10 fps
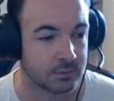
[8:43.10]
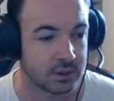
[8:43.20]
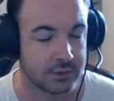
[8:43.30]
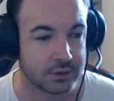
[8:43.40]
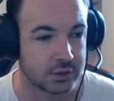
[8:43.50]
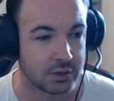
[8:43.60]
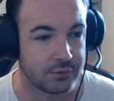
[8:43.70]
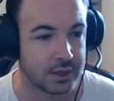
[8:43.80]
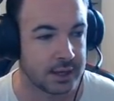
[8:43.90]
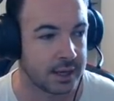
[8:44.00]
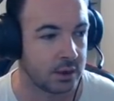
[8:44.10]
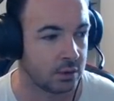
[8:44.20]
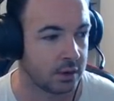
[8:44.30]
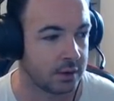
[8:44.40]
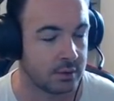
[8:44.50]
if he's got a Fide
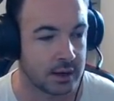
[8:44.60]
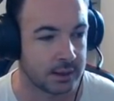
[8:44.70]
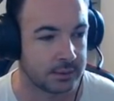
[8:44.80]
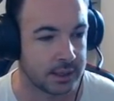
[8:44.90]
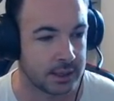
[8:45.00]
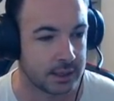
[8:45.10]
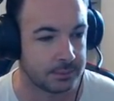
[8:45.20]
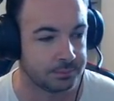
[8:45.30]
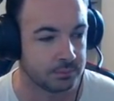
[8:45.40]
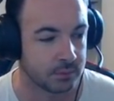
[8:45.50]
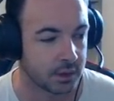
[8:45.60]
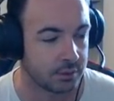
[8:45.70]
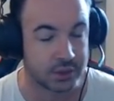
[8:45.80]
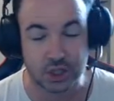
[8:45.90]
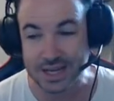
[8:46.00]
or a
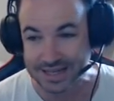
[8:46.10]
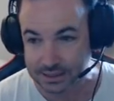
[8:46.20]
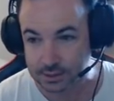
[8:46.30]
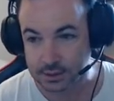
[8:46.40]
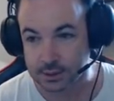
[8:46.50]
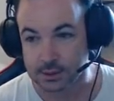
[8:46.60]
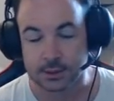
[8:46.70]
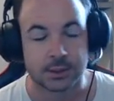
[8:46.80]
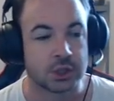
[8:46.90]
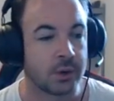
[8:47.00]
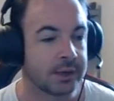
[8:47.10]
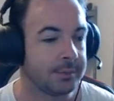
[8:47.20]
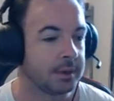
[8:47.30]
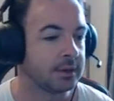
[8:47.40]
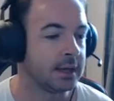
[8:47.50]
Rajik showing
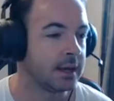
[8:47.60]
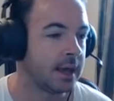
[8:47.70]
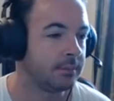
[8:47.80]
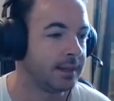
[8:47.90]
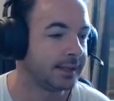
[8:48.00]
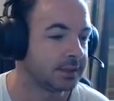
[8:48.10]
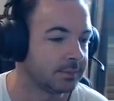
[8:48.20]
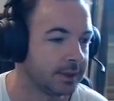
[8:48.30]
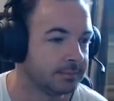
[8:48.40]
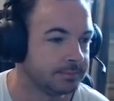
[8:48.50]
up and blasting me.